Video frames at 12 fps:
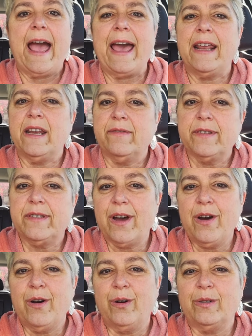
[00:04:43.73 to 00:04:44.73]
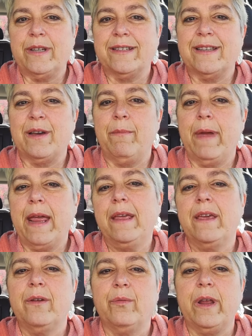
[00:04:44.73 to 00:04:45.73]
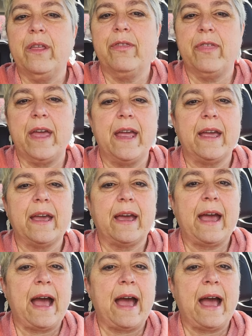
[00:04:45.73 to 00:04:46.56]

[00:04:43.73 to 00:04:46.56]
and if so, does it make you rethink